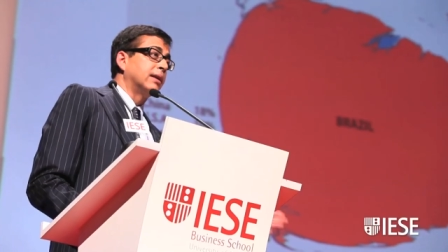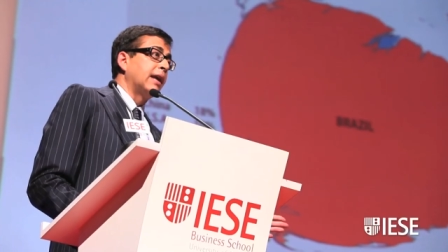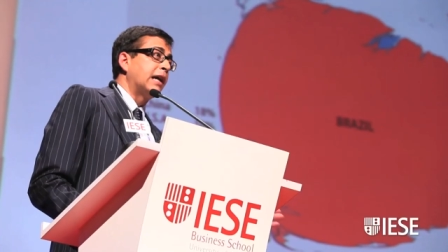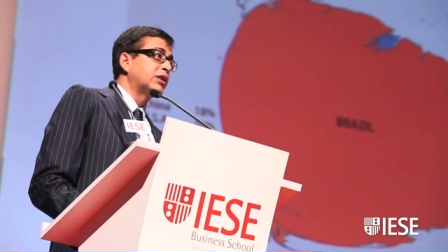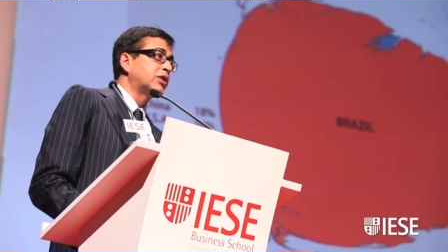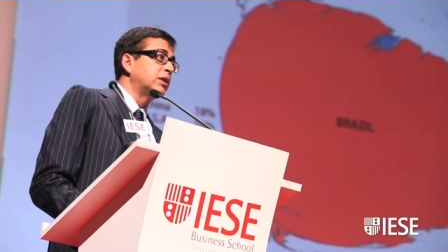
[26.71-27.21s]
the
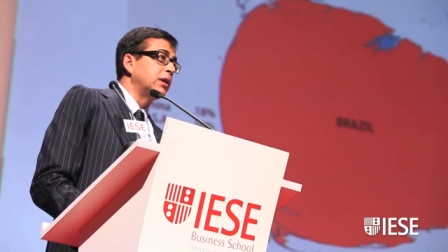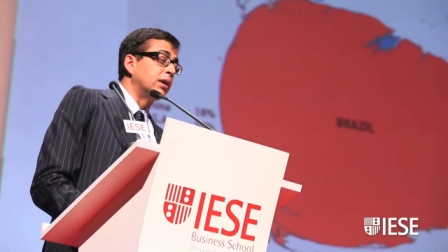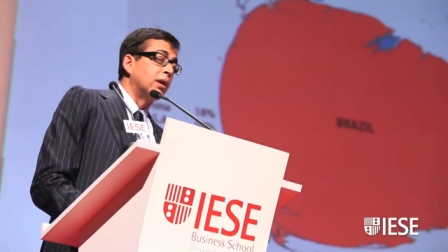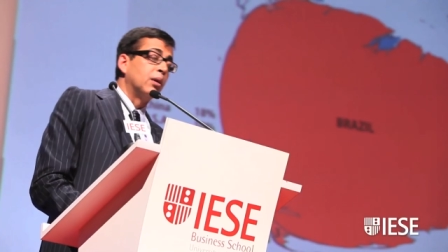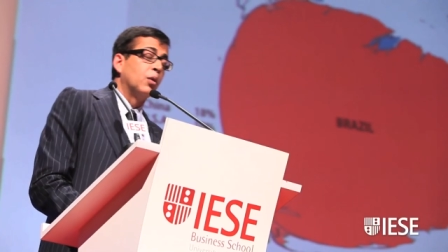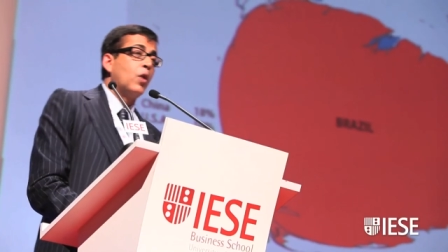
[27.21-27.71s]
leading
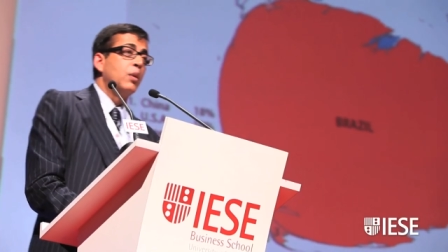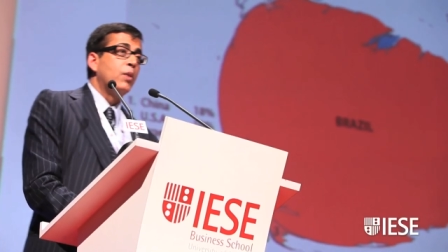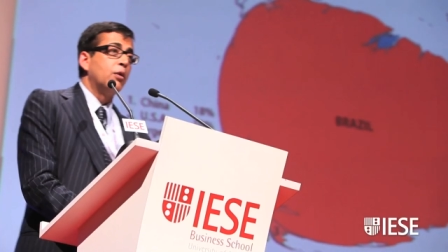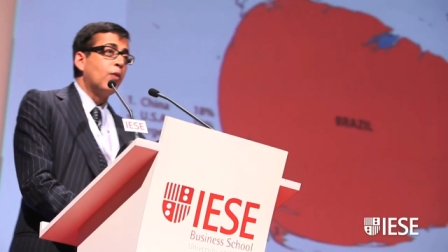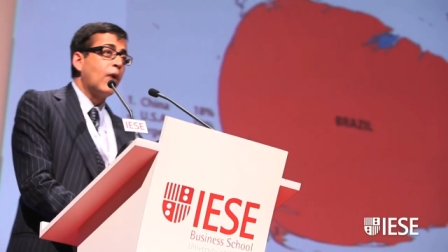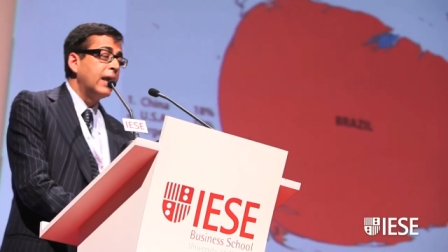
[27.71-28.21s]

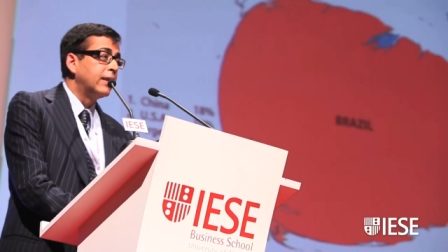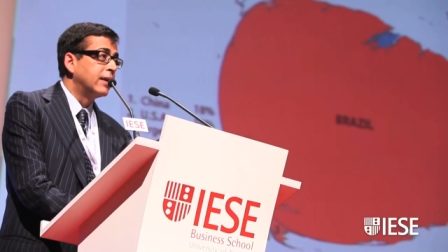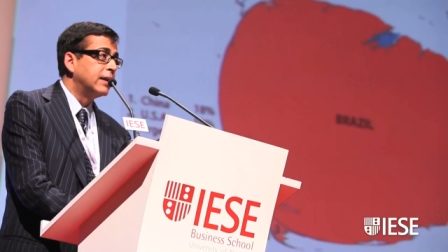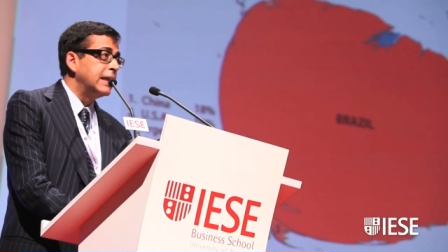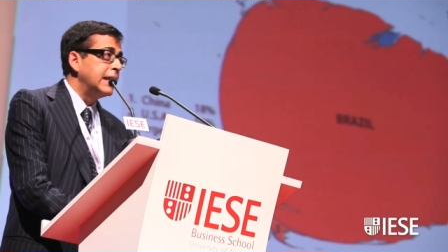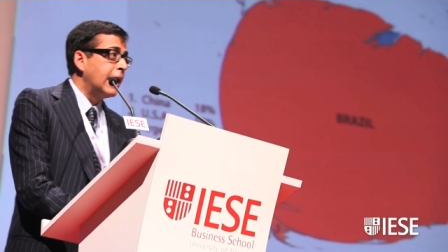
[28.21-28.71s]
accreditation body
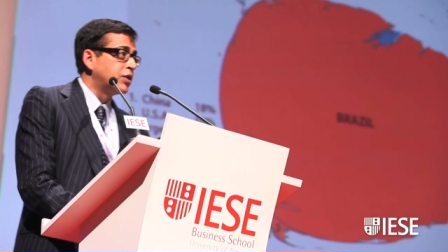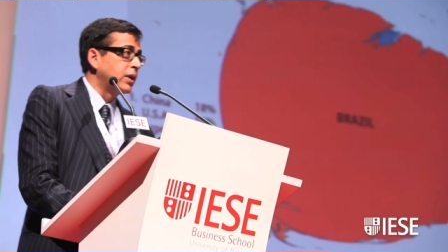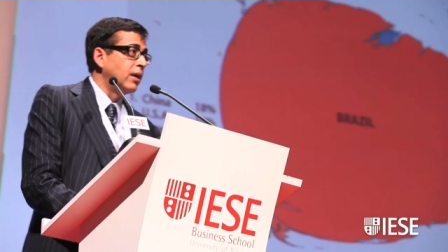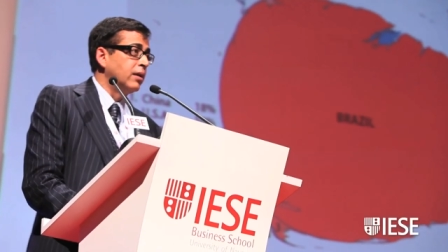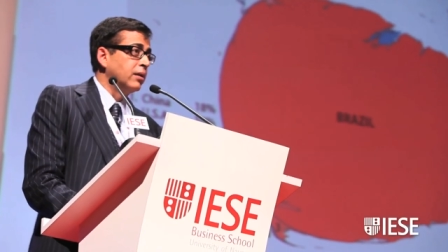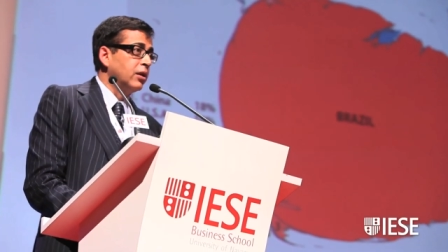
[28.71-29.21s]
for
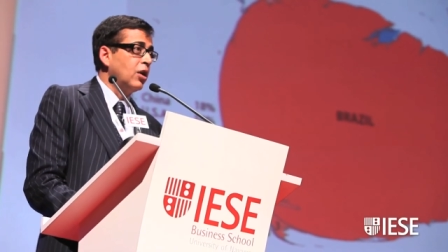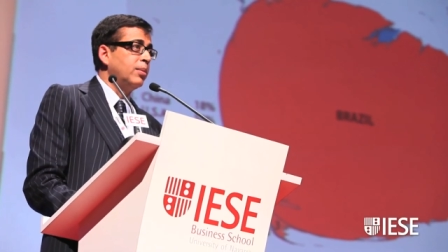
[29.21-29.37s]
business schools